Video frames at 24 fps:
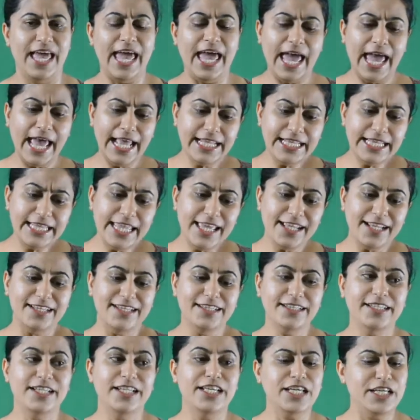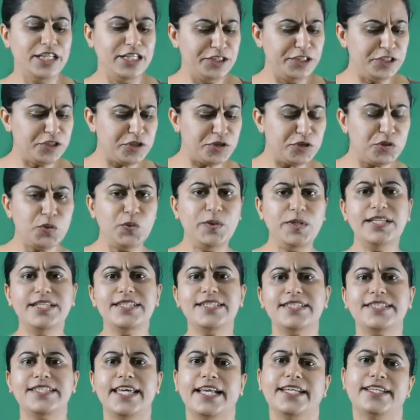And then the
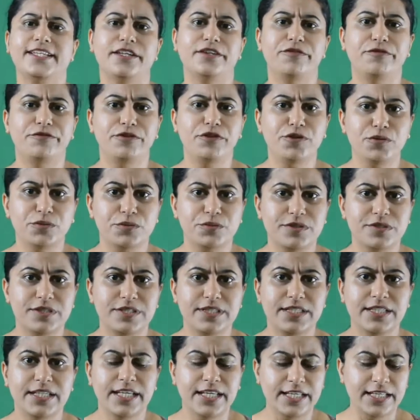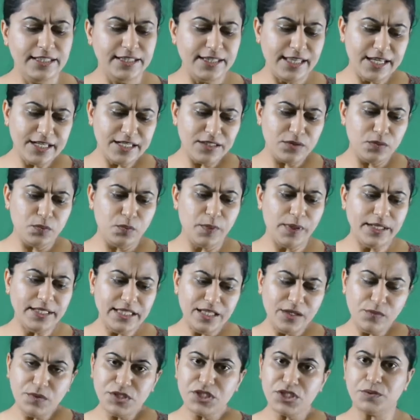students get confused that when
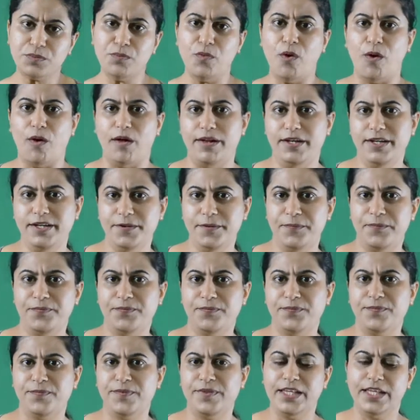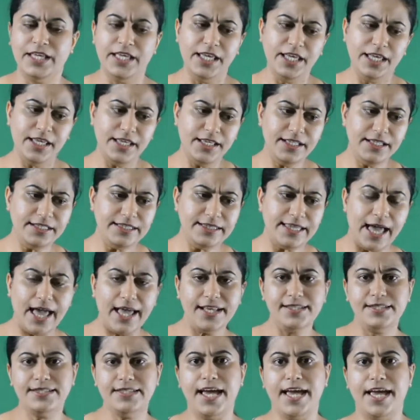they were small, in
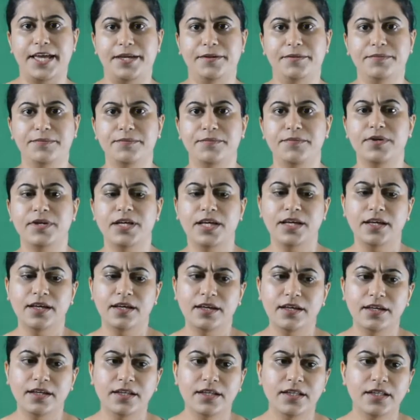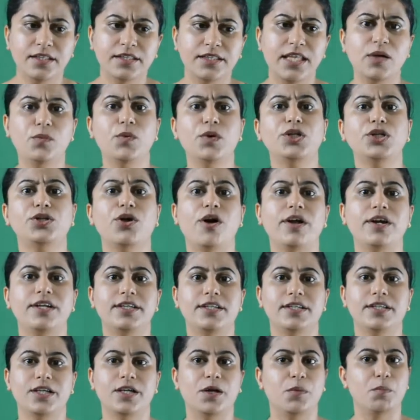that time they were taught
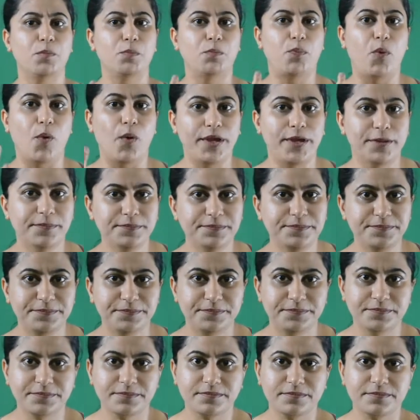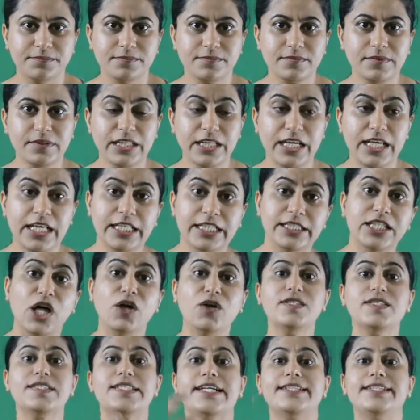poem. Now
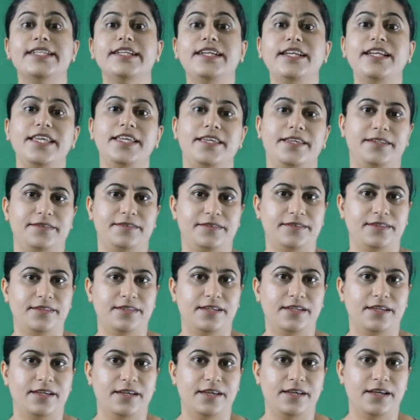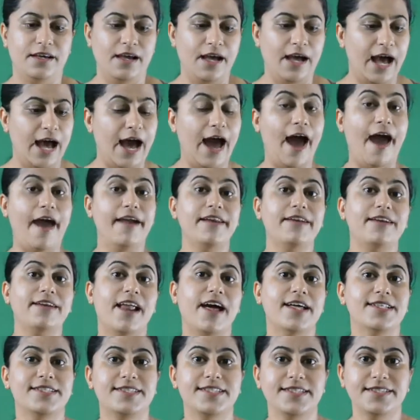suddenly, higher
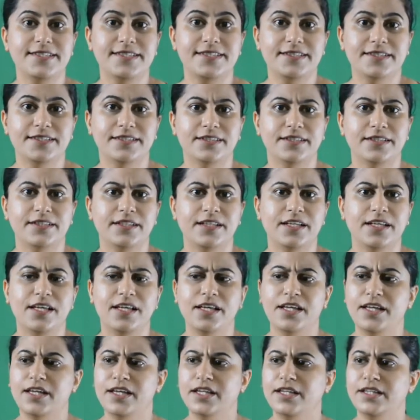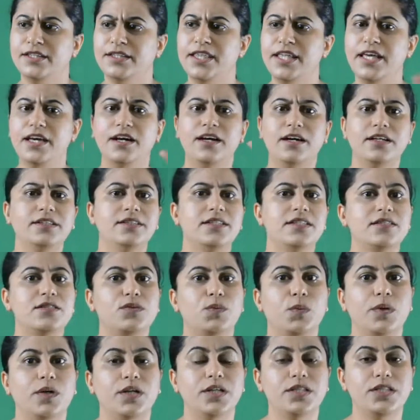classes, they heard this
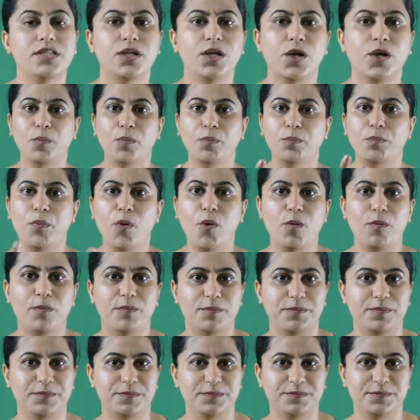word poem.